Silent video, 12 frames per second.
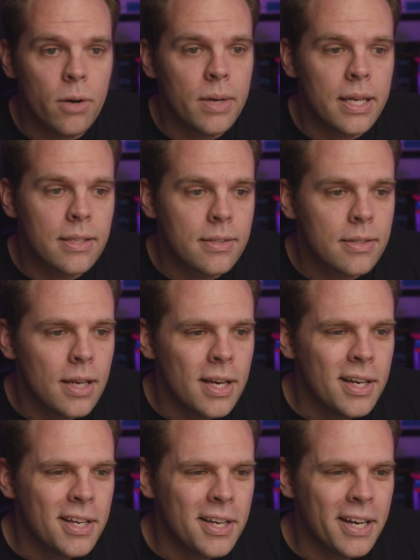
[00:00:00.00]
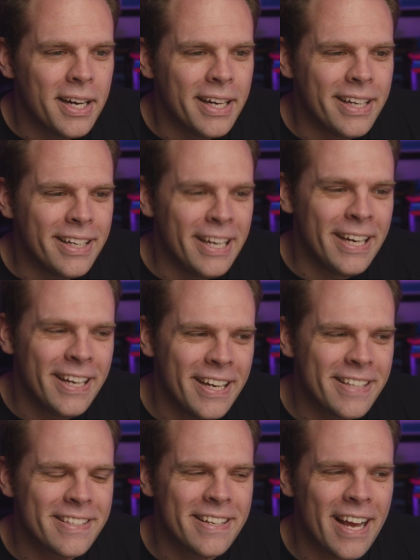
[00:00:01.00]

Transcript: It's a